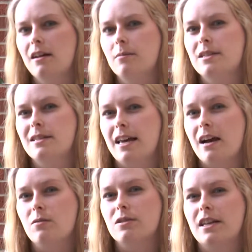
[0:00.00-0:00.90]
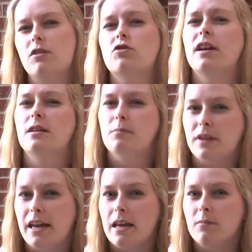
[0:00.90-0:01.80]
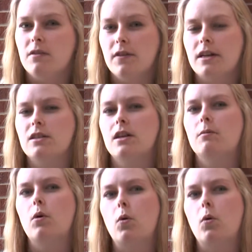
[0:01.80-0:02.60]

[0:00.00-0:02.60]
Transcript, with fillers: Um, it sounds like you're trying to blame the victim,